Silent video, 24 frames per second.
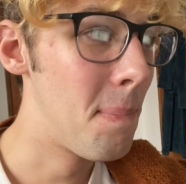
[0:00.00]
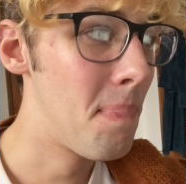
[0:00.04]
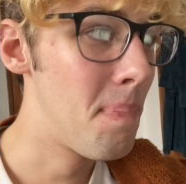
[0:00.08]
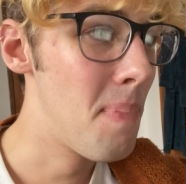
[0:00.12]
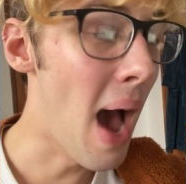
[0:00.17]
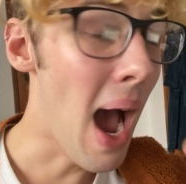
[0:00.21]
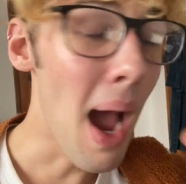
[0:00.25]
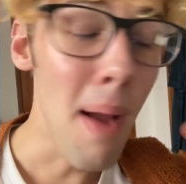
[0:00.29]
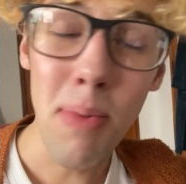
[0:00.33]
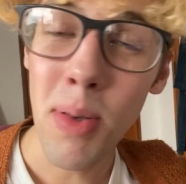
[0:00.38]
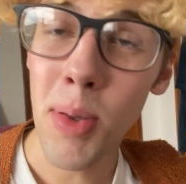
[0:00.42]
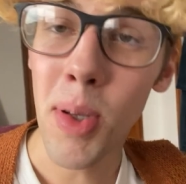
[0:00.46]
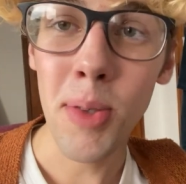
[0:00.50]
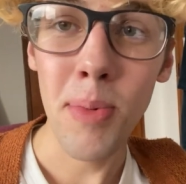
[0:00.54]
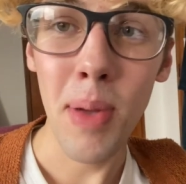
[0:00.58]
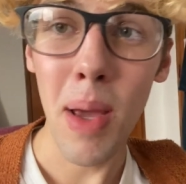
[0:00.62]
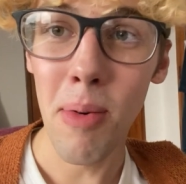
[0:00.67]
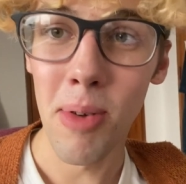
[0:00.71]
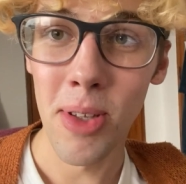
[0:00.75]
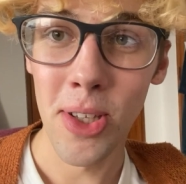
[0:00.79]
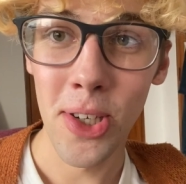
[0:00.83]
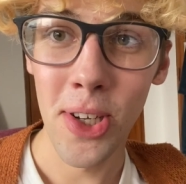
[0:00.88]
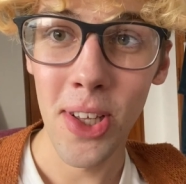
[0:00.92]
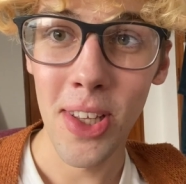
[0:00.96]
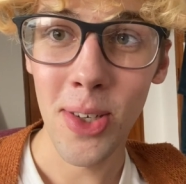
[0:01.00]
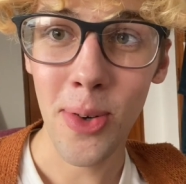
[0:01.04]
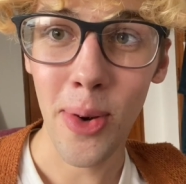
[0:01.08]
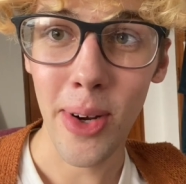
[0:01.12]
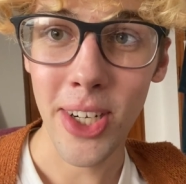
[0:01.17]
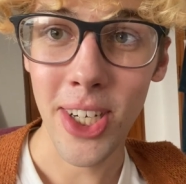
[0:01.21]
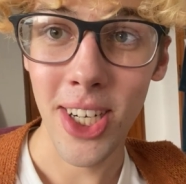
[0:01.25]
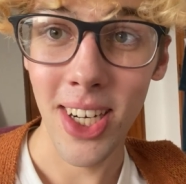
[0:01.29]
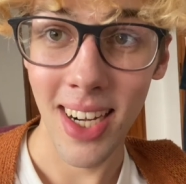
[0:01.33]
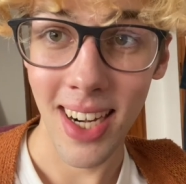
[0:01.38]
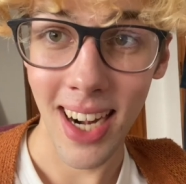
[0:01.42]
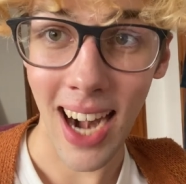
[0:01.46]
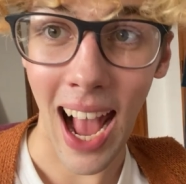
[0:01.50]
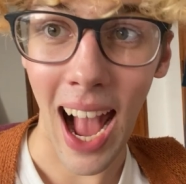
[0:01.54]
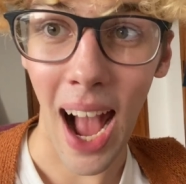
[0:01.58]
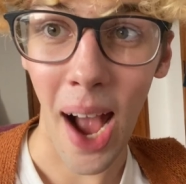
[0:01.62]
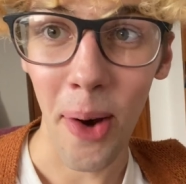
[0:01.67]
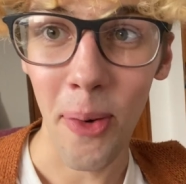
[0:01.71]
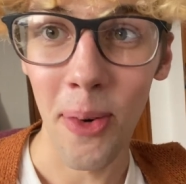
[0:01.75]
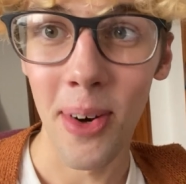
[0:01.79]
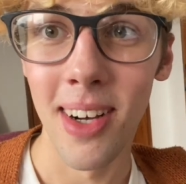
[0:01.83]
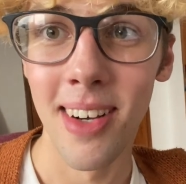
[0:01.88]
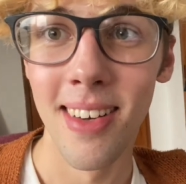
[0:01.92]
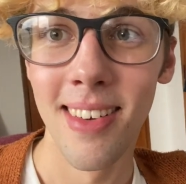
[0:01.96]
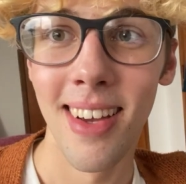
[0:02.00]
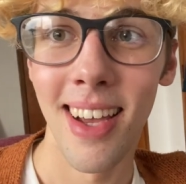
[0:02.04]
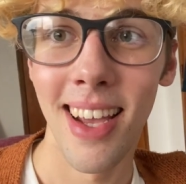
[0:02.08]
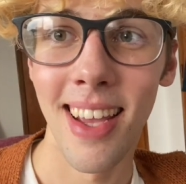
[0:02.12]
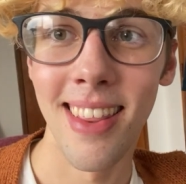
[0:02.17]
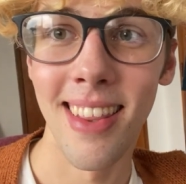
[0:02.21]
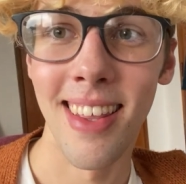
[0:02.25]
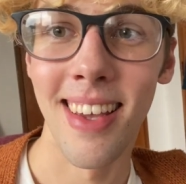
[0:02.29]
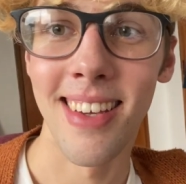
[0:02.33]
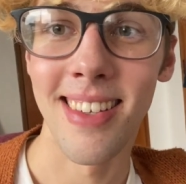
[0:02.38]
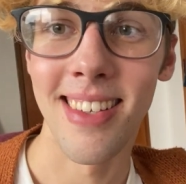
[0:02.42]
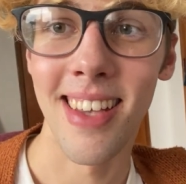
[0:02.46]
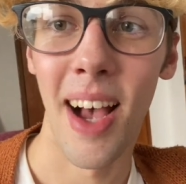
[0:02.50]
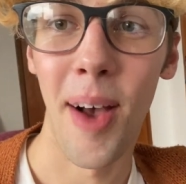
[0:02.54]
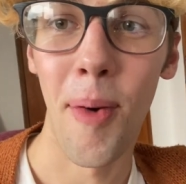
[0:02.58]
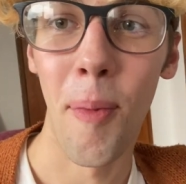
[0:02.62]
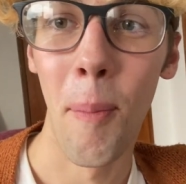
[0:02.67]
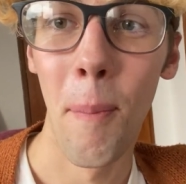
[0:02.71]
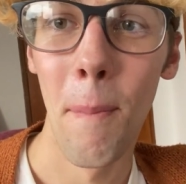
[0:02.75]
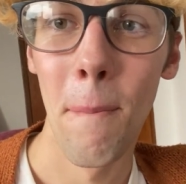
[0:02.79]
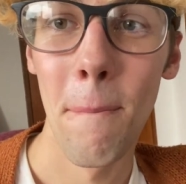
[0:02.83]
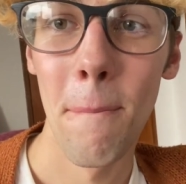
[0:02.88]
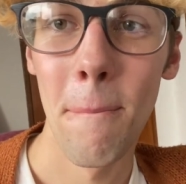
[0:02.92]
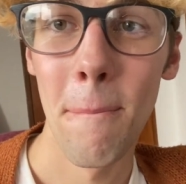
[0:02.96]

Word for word: I'm supposed to be able to do this question in an hour in the exam.